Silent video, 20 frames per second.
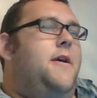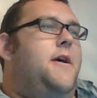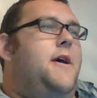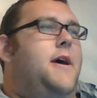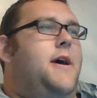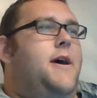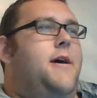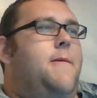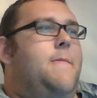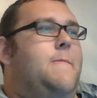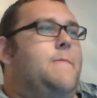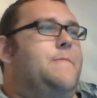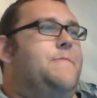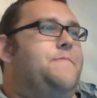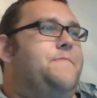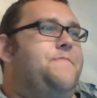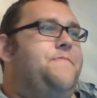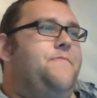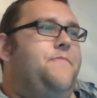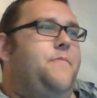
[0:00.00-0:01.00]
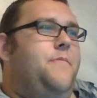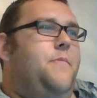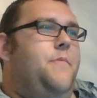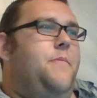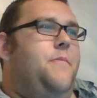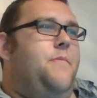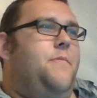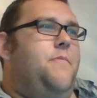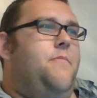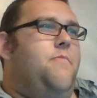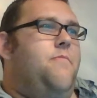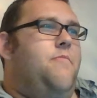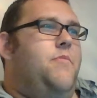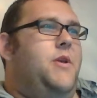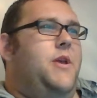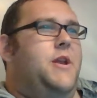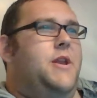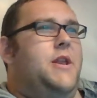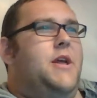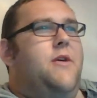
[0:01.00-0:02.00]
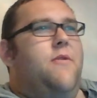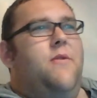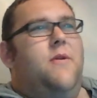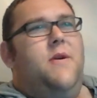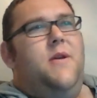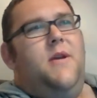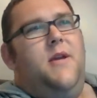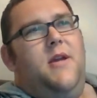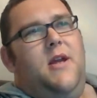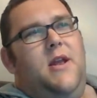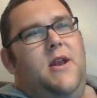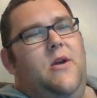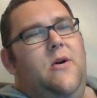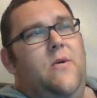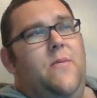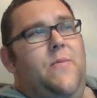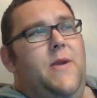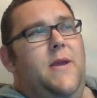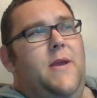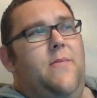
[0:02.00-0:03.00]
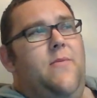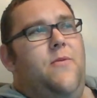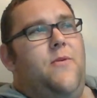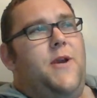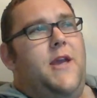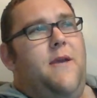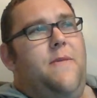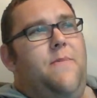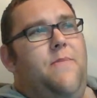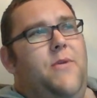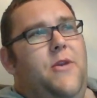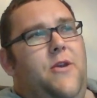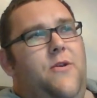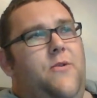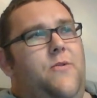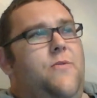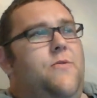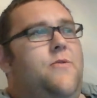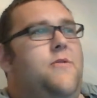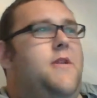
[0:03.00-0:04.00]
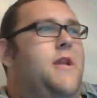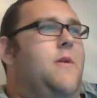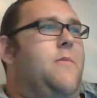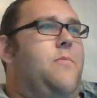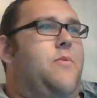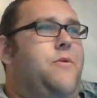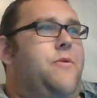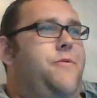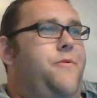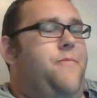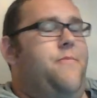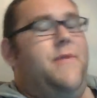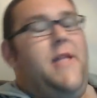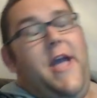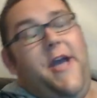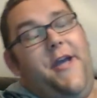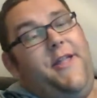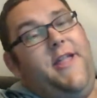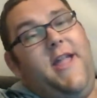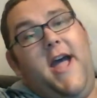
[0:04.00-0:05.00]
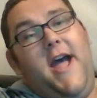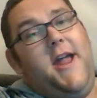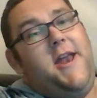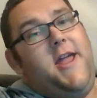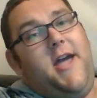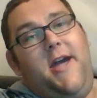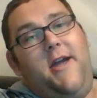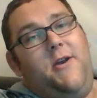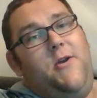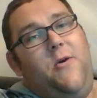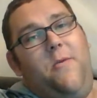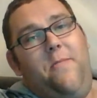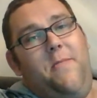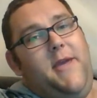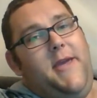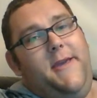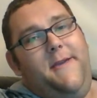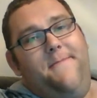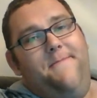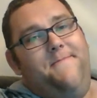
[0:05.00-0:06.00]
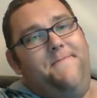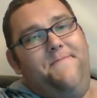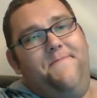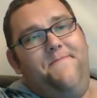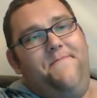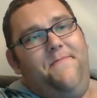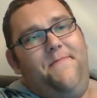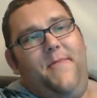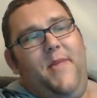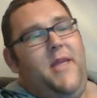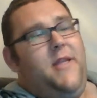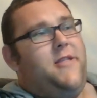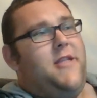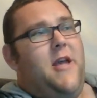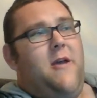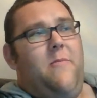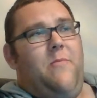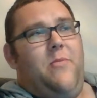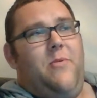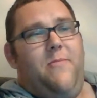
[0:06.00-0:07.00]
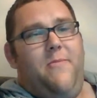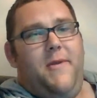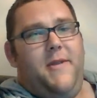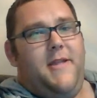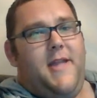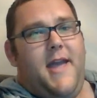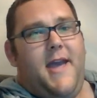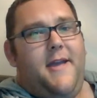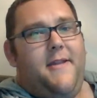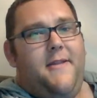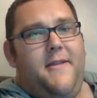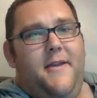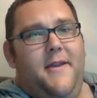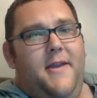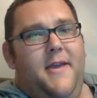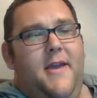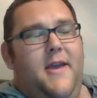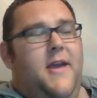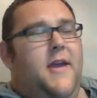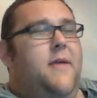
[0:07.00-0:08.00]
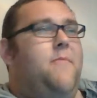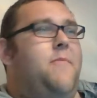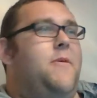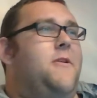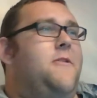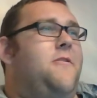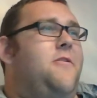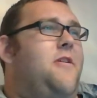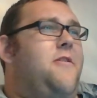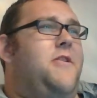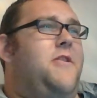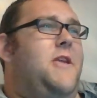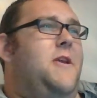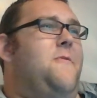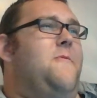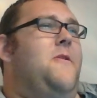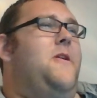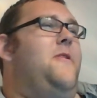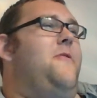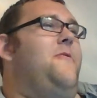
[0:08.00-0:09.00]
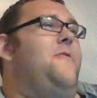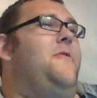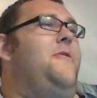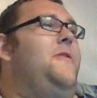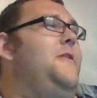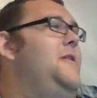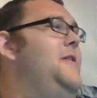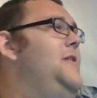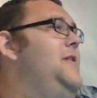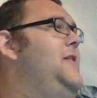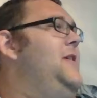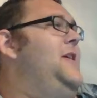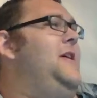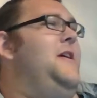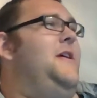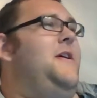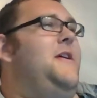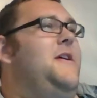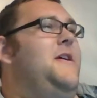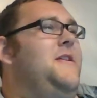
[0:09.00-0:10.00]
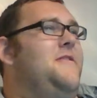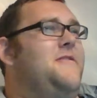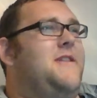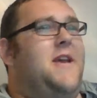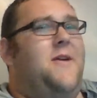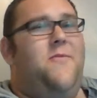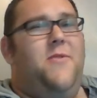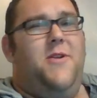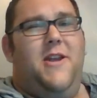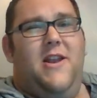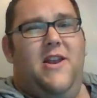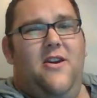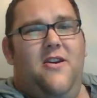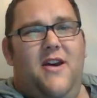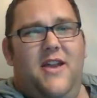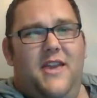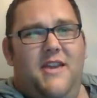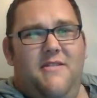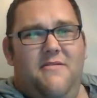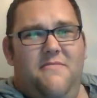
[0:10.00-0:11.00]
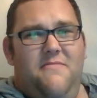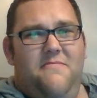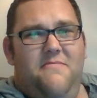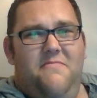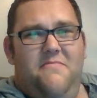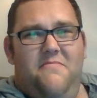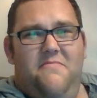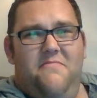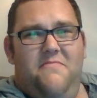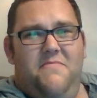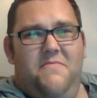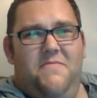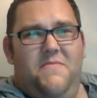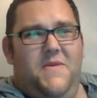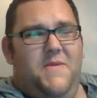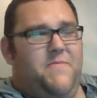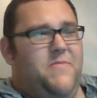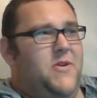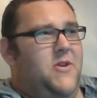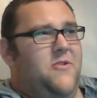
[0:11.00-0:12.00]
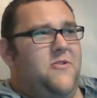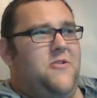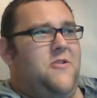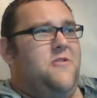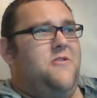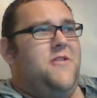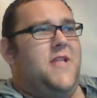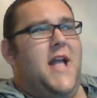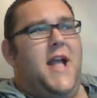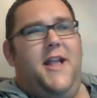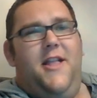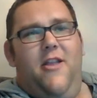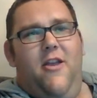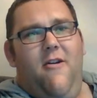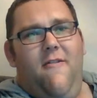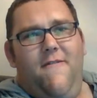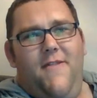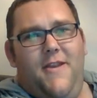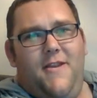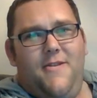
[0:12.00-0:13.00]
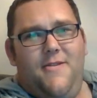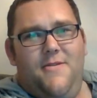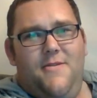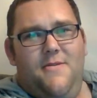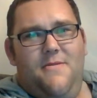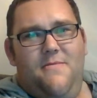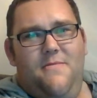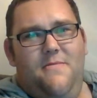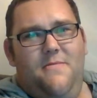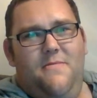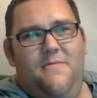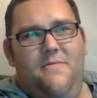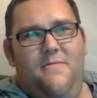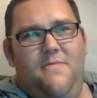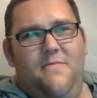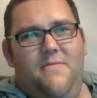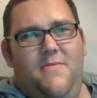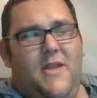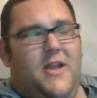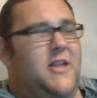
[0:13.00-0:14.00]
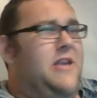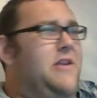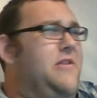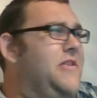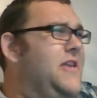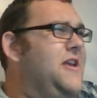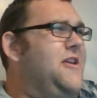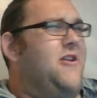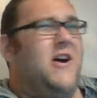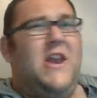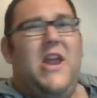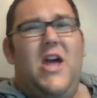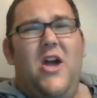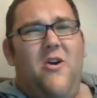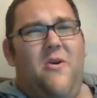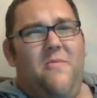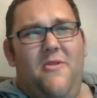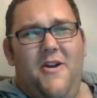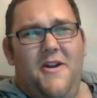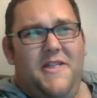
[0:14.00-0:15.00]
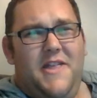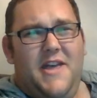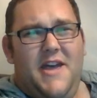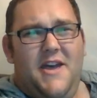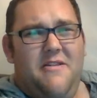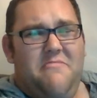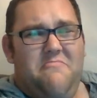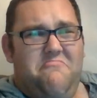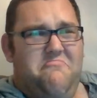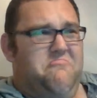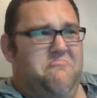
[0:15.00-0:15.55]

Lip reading: Um, but you know, a lot of people get abused, and it puts them down. Nah, not me. It don't put me down because I think, well, say what you like. But you're just stating the obvious. Don't you think I know I'm like that?